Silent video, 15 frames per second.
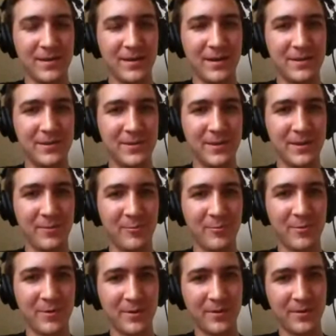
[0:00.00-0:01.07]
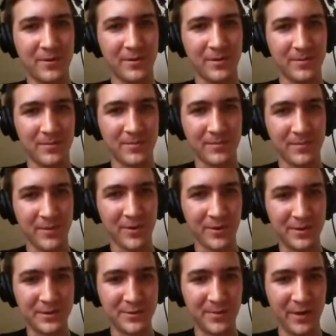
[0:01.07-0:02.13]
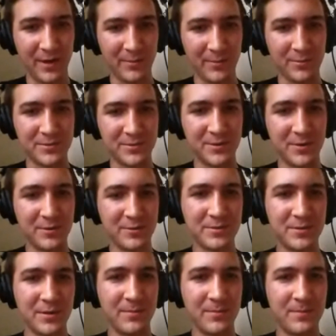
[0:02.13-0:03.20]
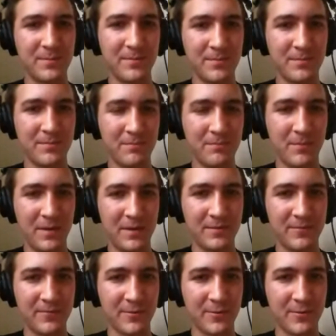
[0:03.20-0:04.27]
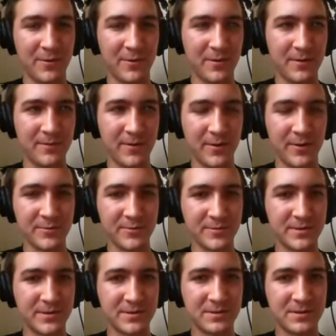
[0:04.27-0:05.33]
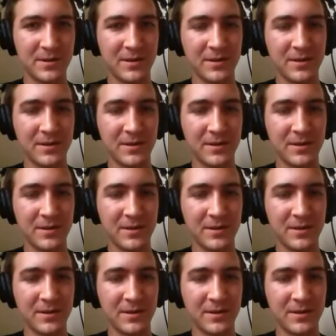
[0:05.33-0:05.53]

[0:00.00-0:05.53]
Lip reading: don't think we're going to be able to use the metaphor of hosts